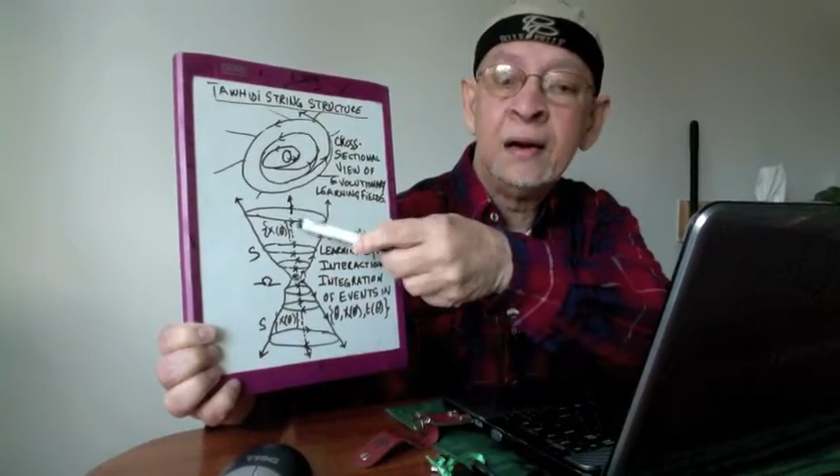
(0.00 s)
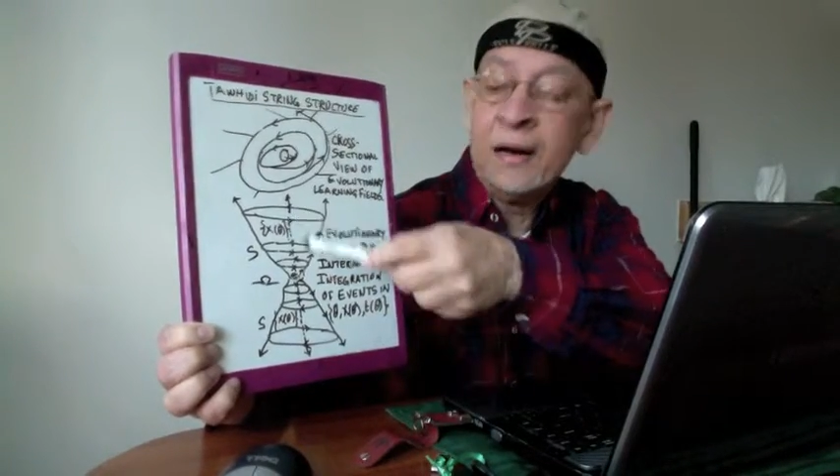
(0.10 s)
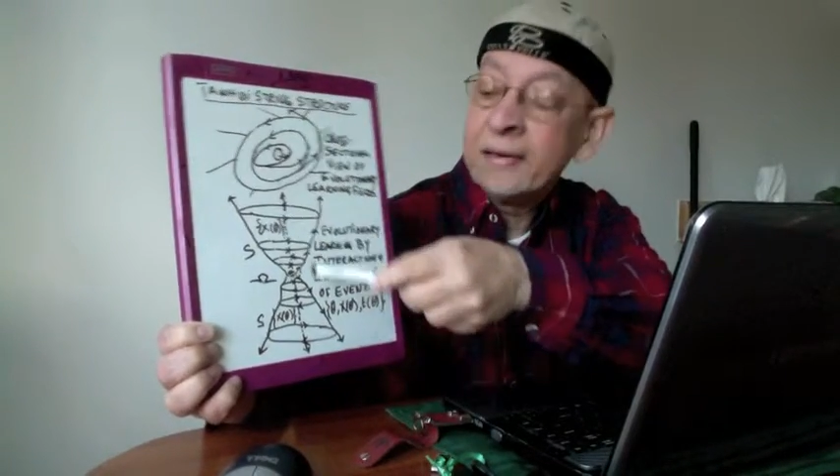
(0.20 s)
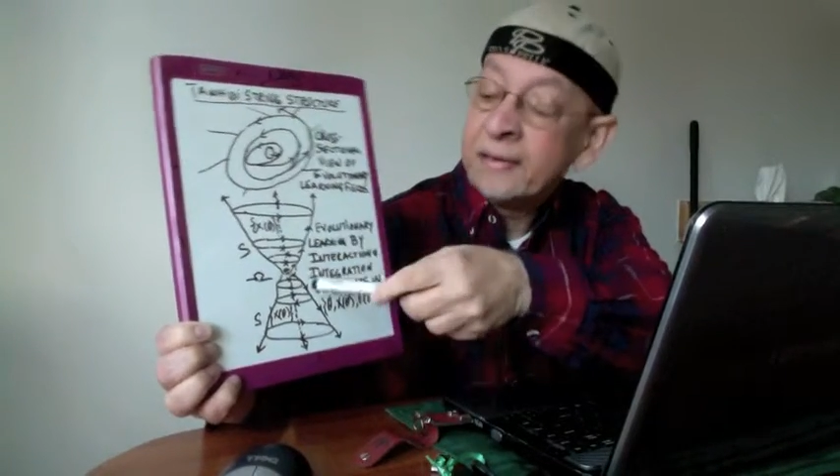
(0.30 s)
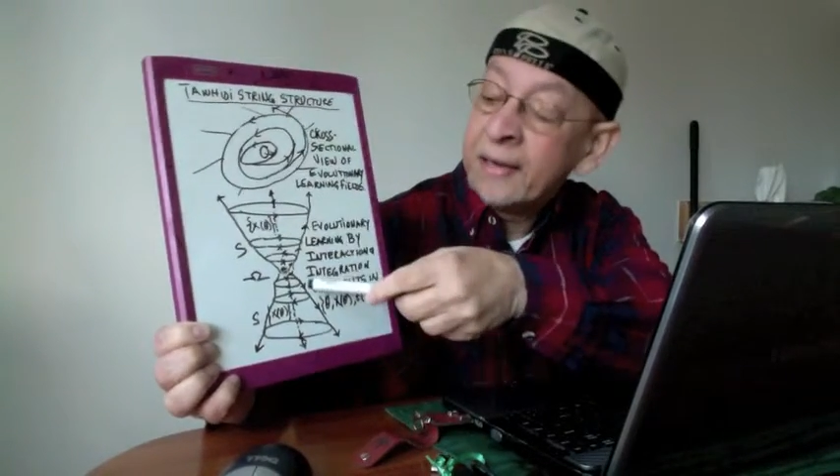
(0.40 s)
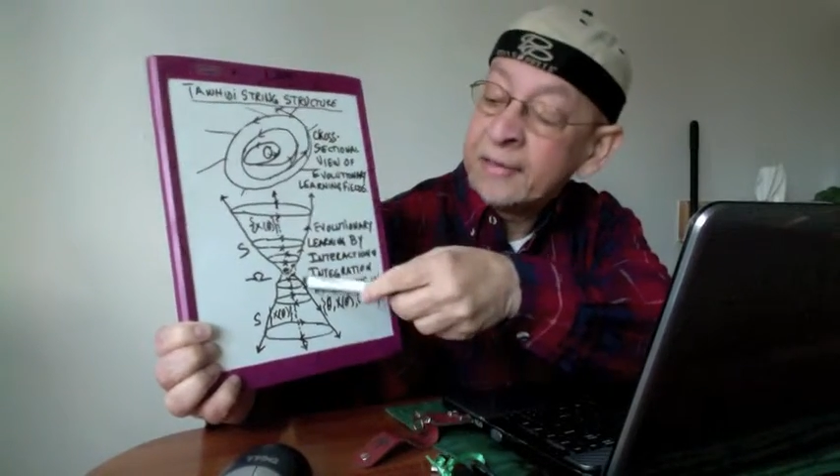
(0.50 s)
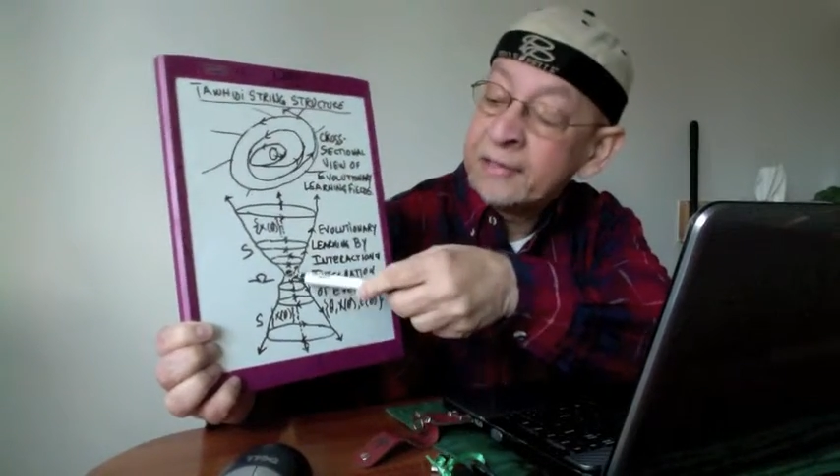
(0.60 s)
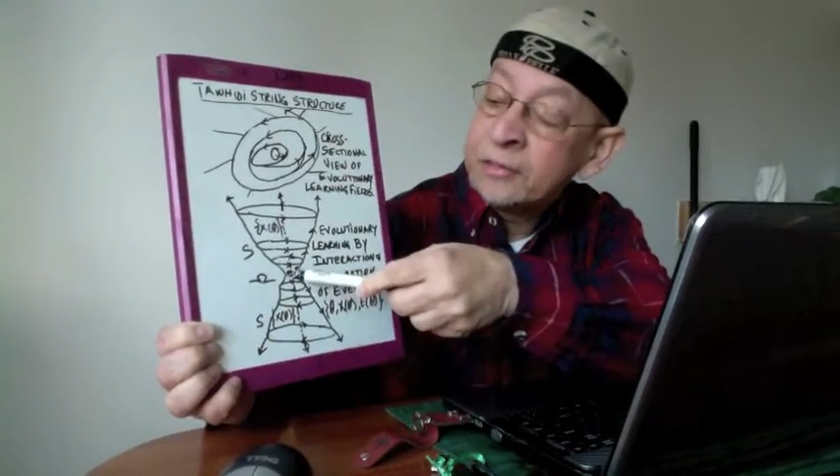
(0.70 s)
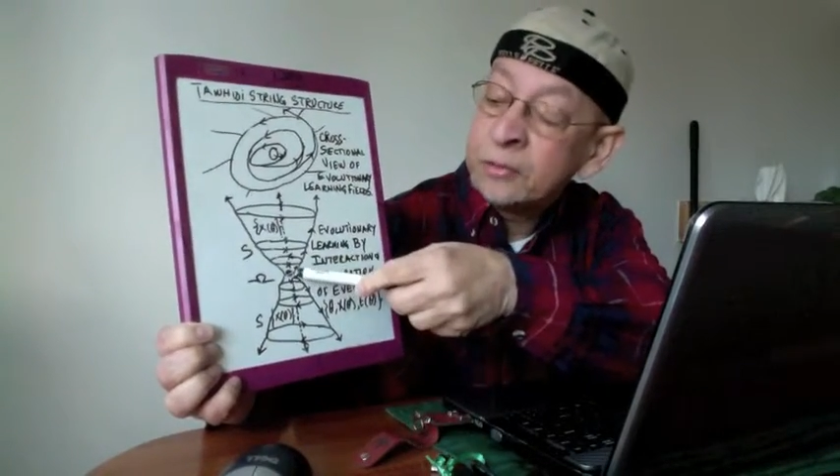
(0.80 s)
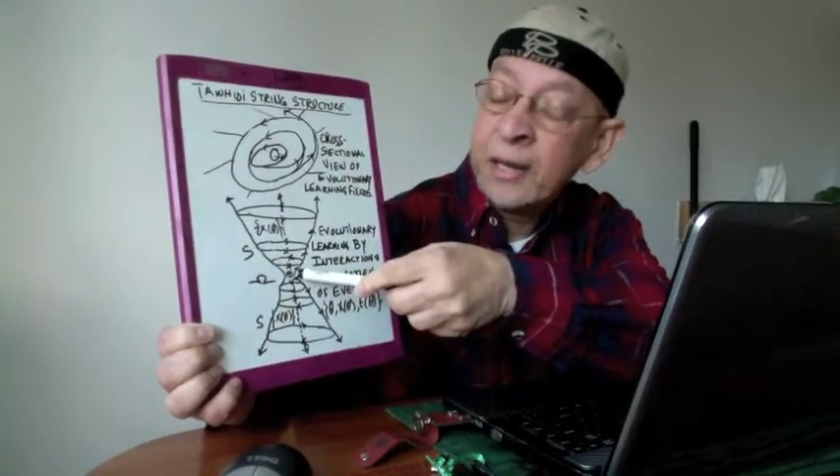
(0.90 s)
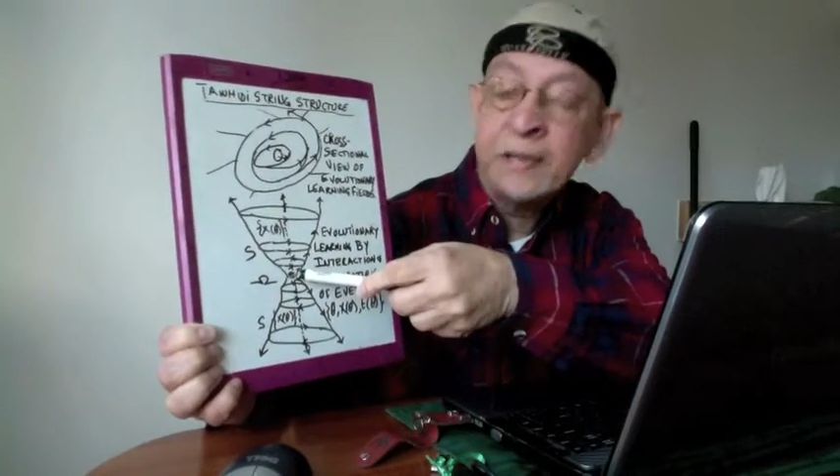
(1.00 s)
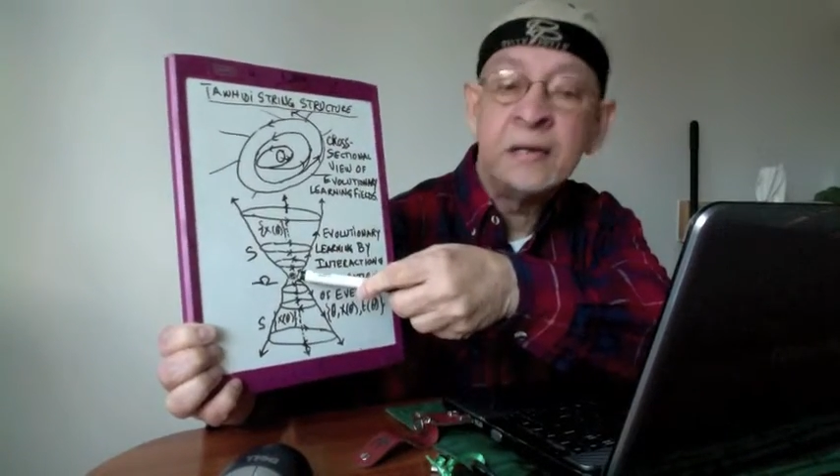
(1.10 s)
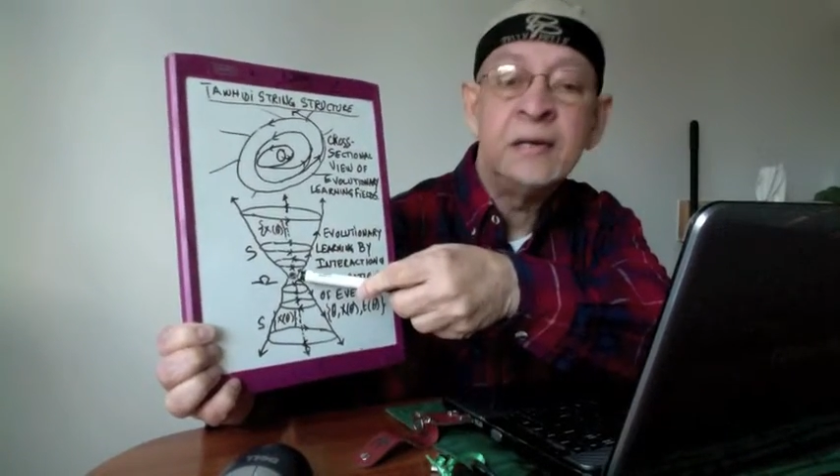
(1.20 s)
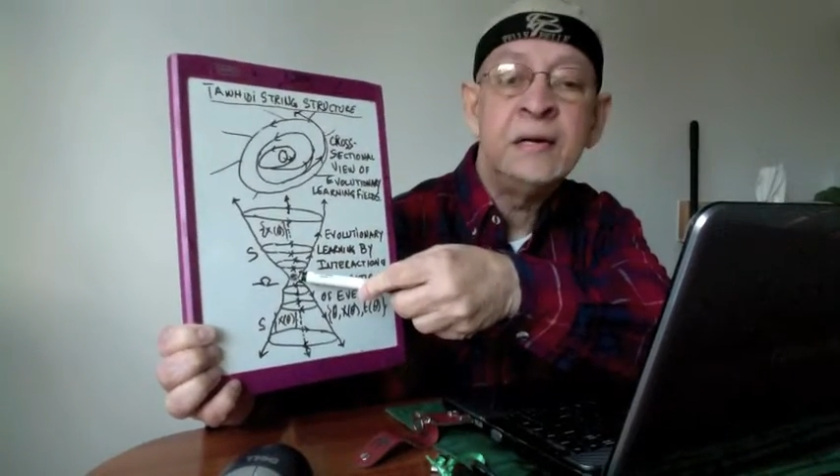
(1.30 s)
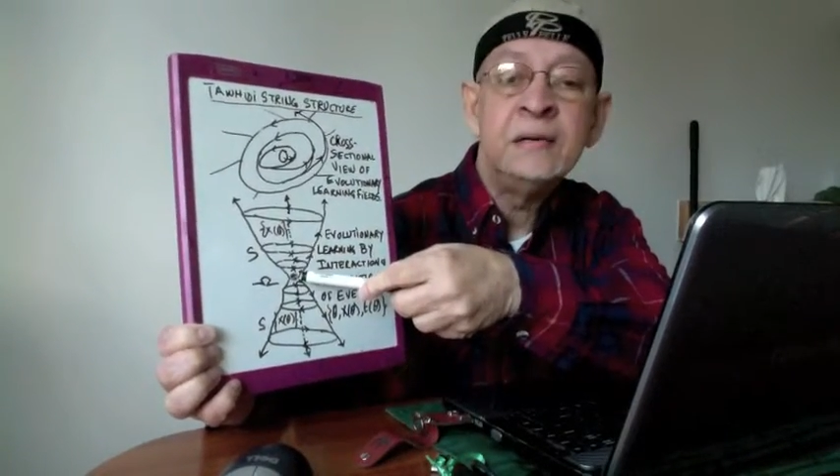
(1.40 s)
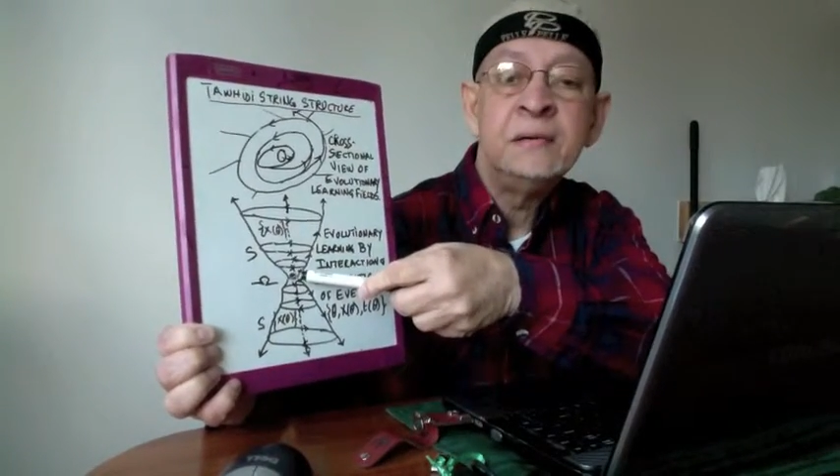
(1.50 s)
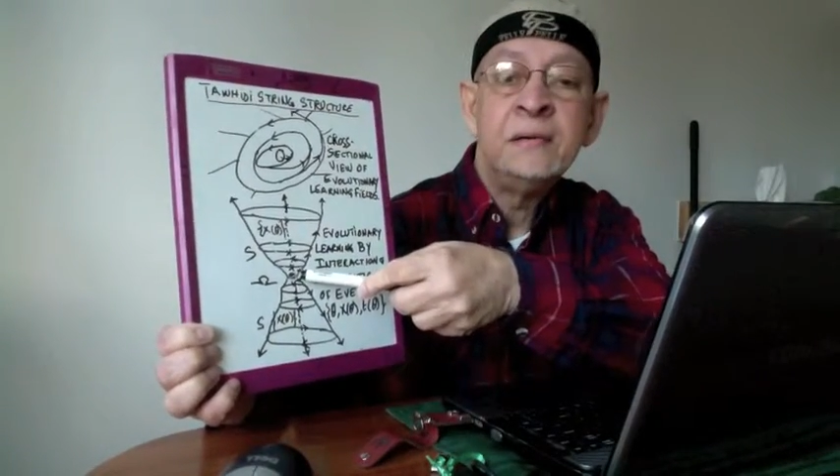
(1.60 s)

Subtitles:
are connected together